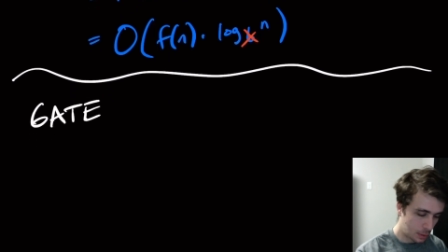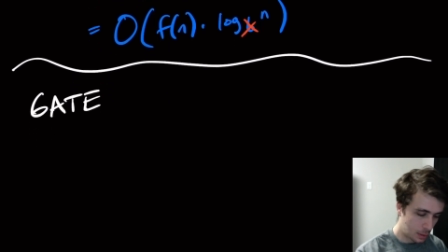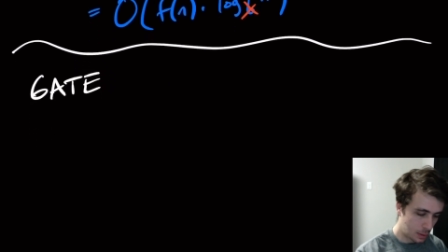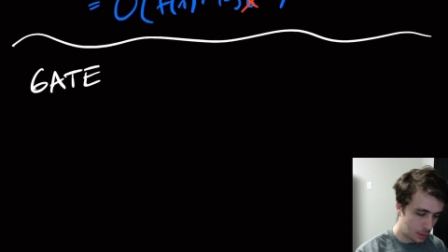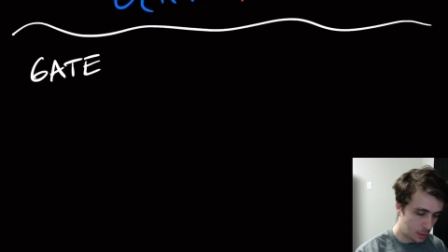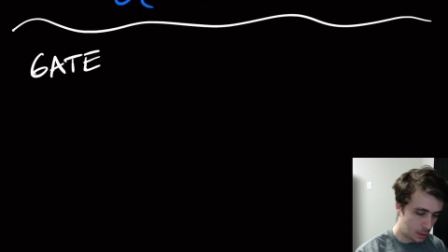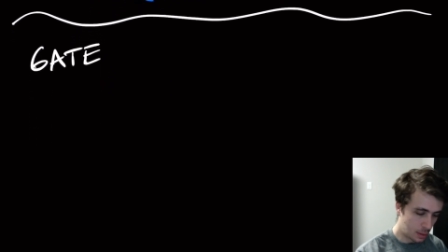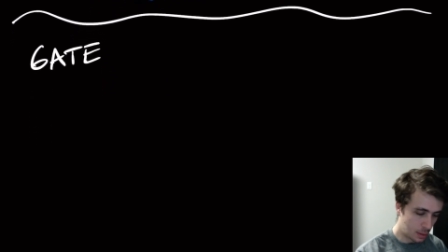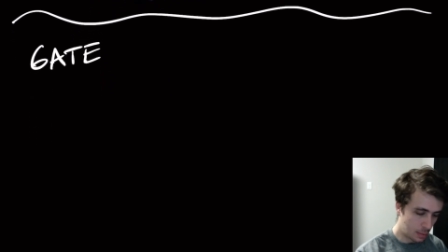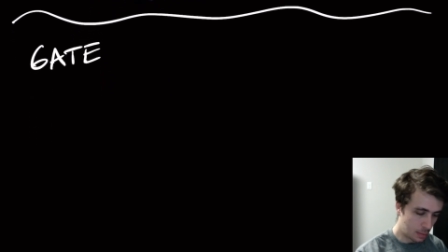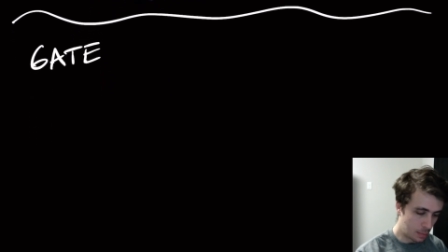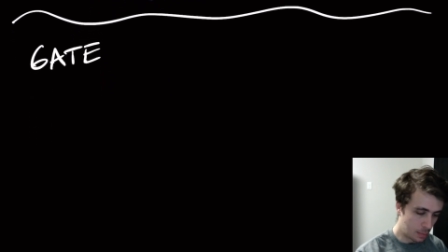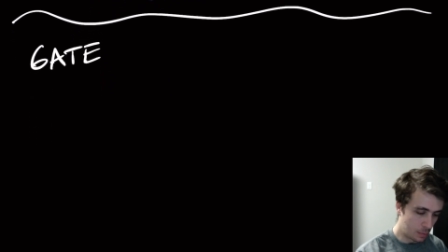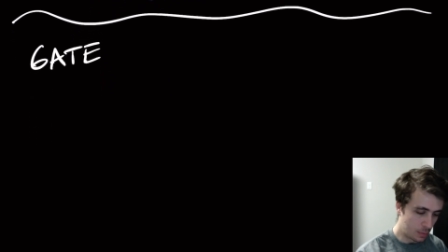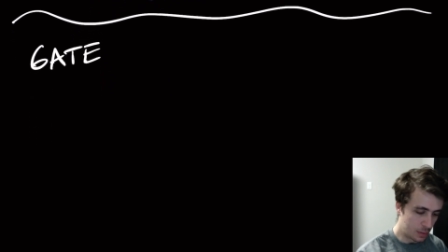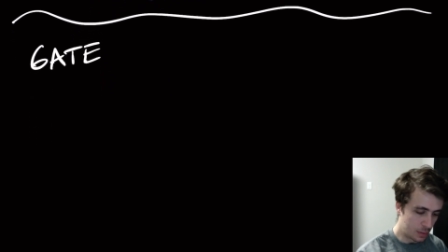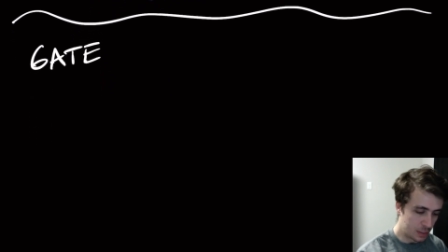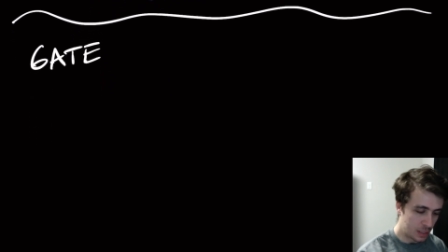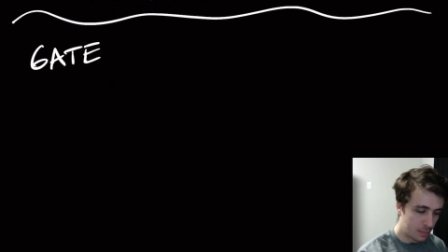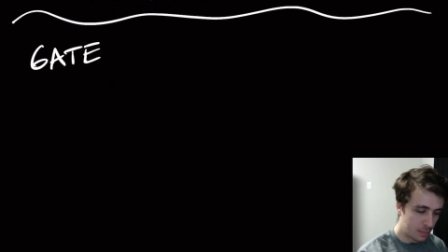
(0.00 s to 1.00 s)
let me move
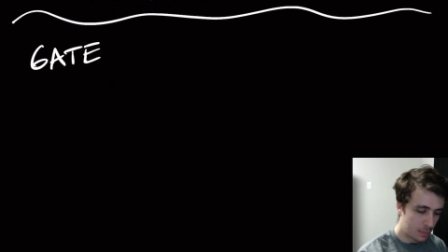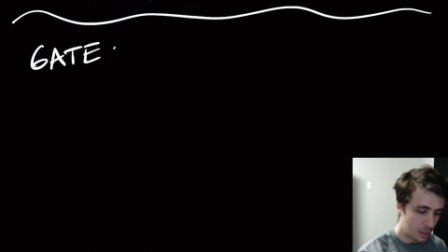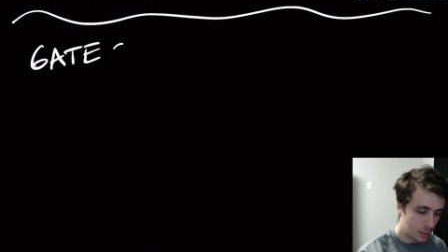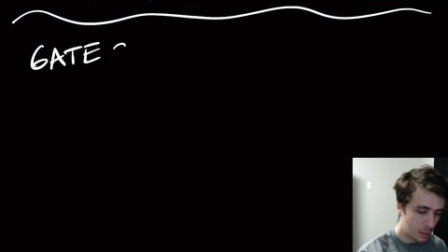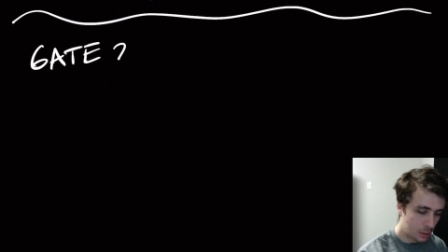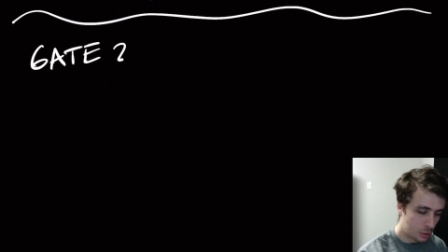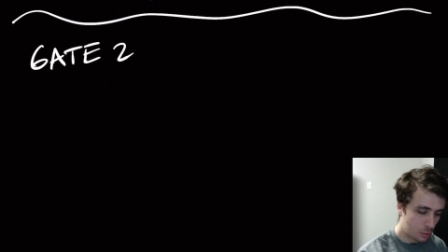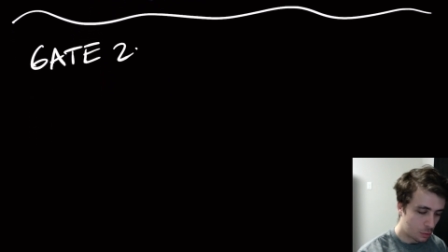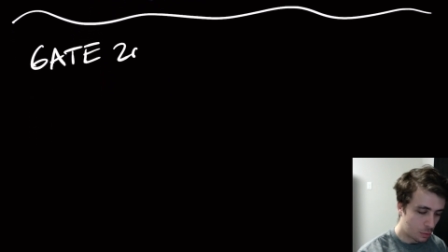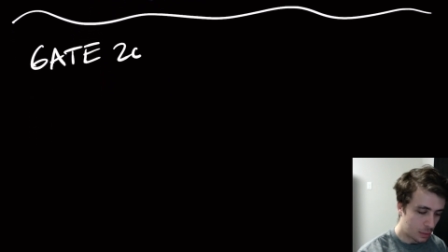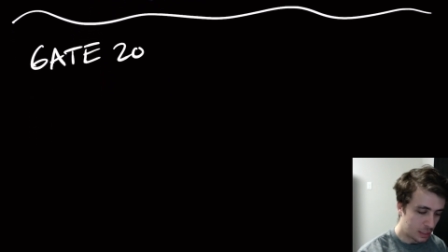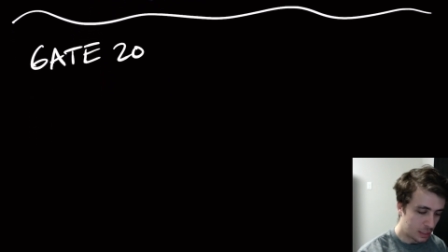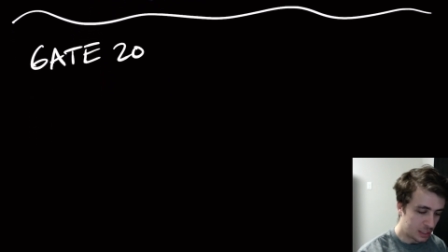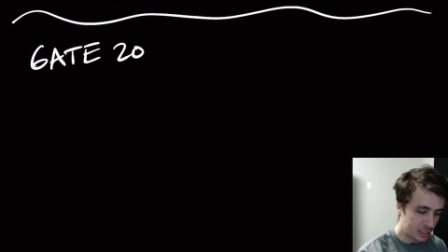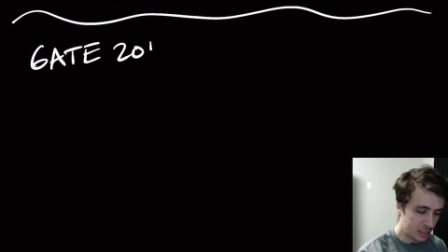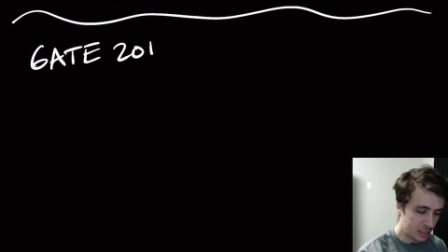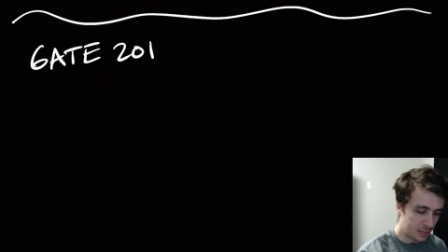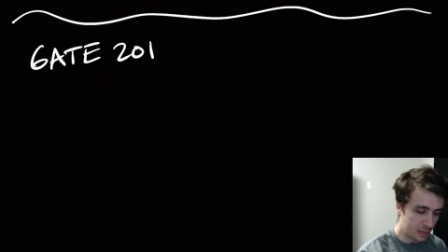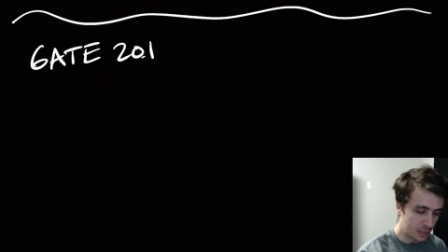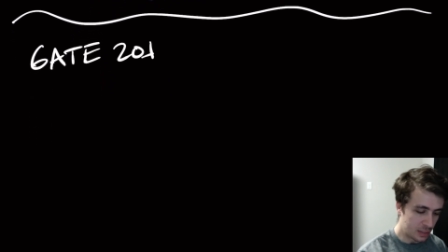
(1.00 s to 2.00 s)
this up,
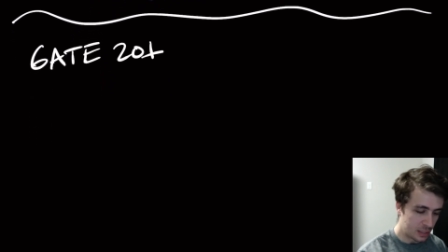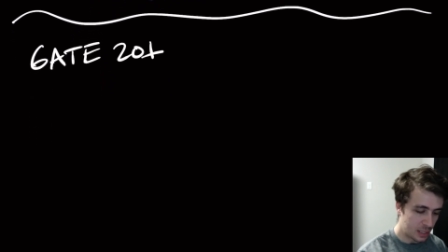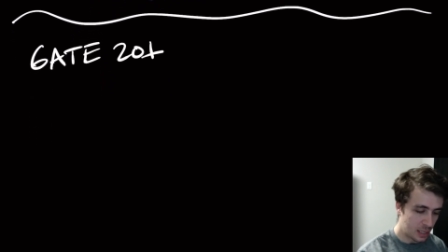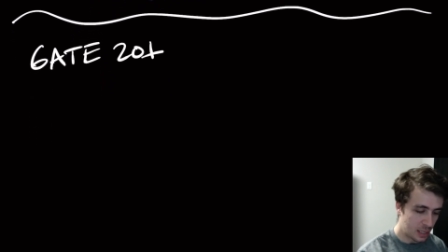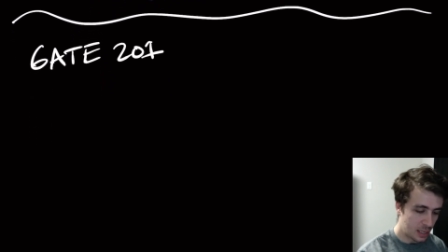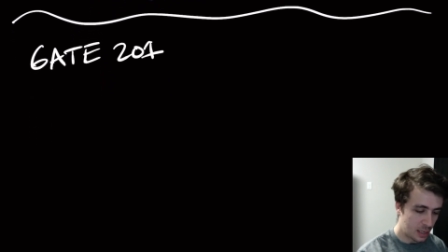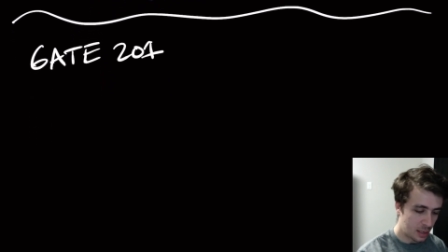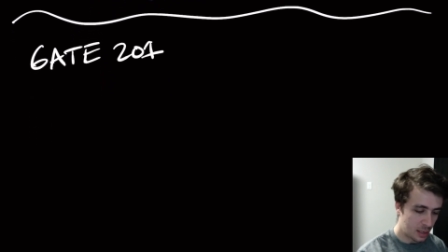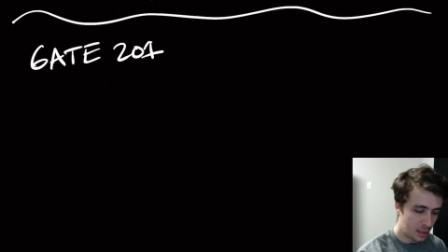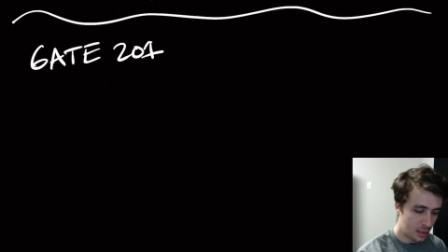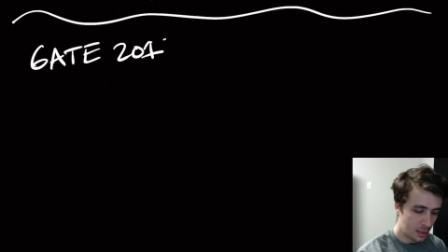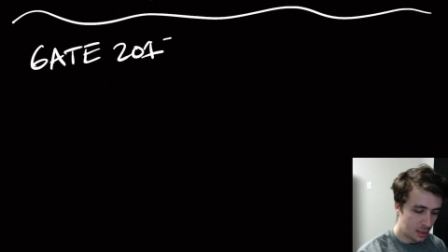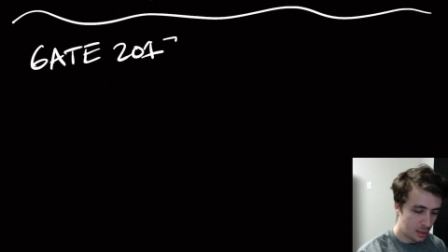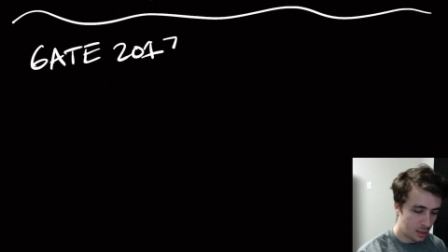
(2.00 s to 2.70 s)
2017